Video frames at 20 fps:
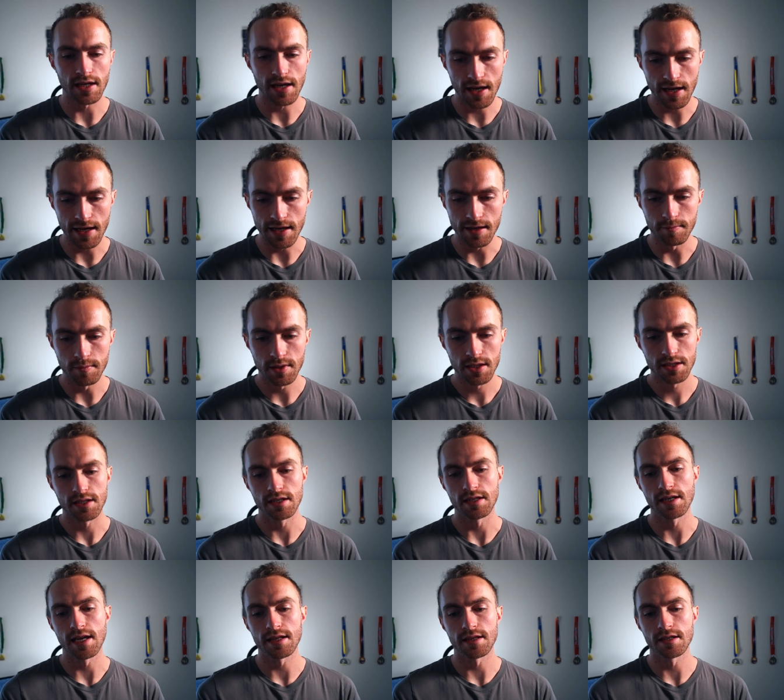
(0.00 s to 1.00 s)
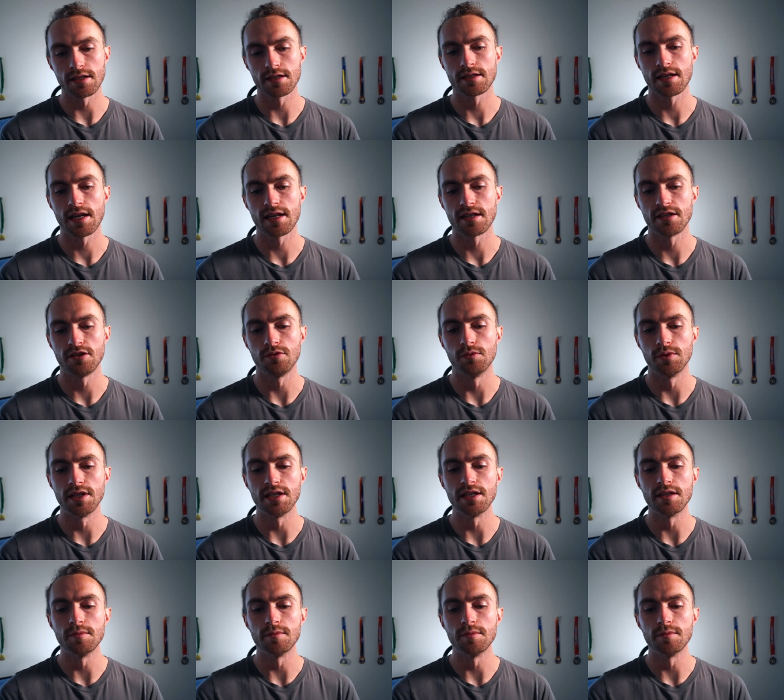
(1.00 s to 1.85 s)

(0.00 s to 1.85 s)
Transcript: time. To get this status, you will need